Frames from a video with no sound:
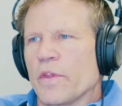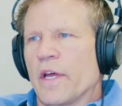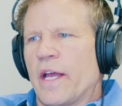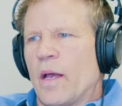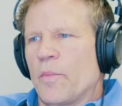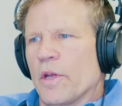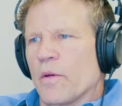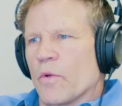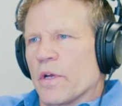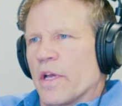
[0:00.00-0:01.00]
With that
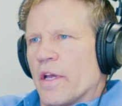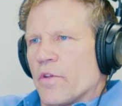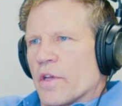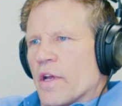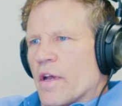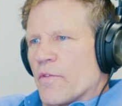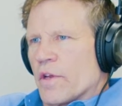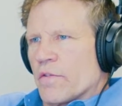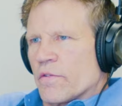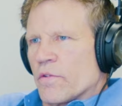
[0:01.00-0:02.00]
happening, what gave you the
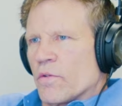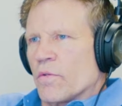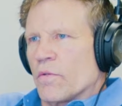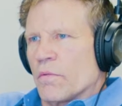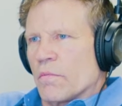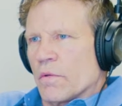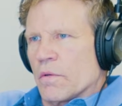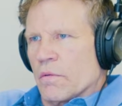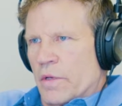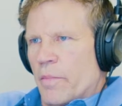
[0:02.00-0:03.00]
confidence to
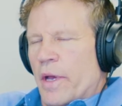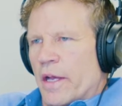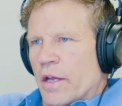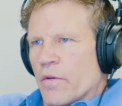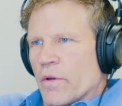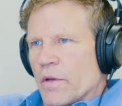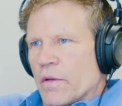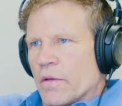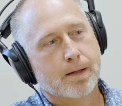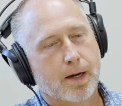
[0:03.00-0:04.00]
get back into it?
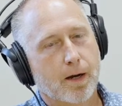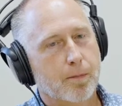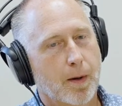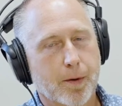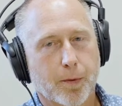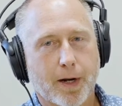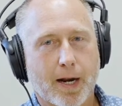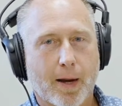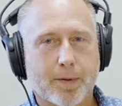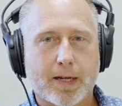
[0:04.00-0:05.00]
Yeah, I mean, when that
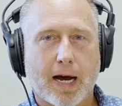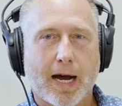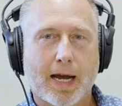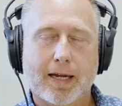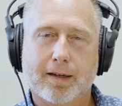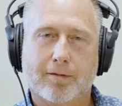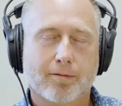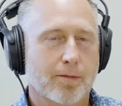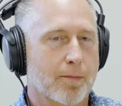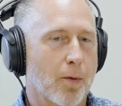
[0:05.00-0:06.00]
happened,
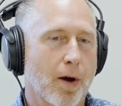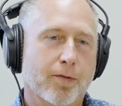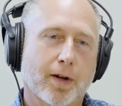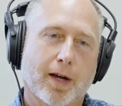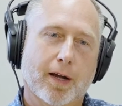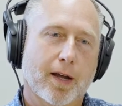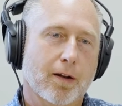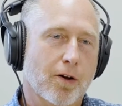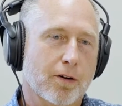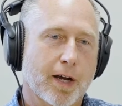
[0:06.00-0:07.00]
my wife and I had
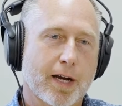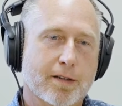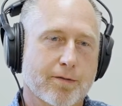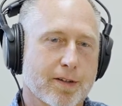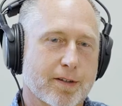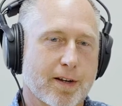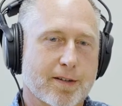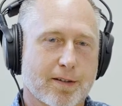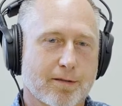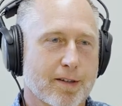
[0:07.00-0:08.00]
long nights of
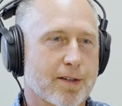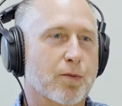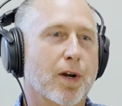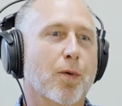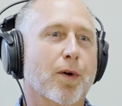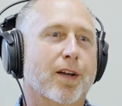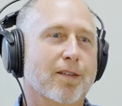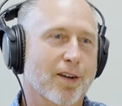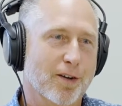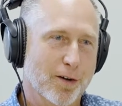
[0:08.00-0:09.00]
discussing, is this what I want to
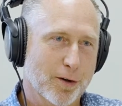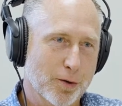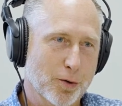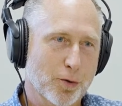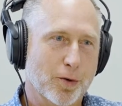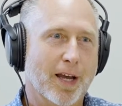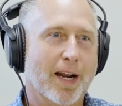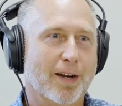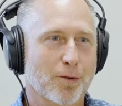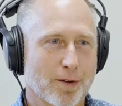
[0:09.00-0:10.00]
continue to do? Can
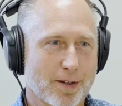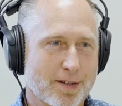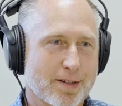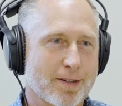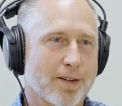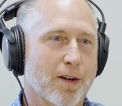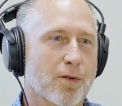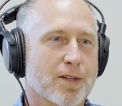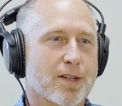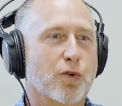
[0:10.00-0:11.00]
I do this?
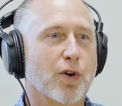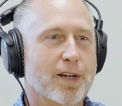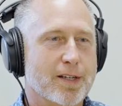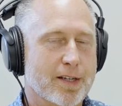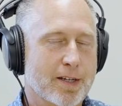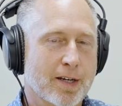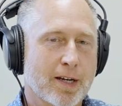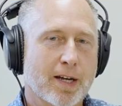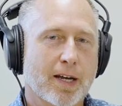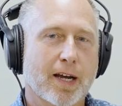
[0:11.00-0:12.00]
Is this crazy?
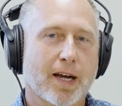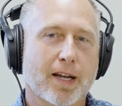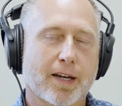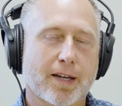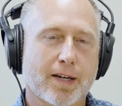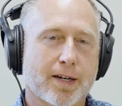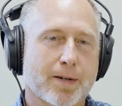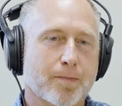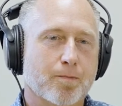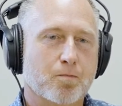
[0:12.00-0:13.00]
And
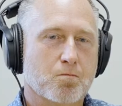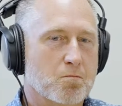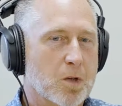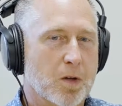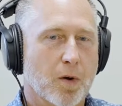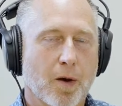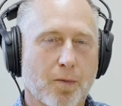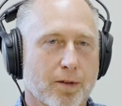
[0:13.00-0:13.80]
I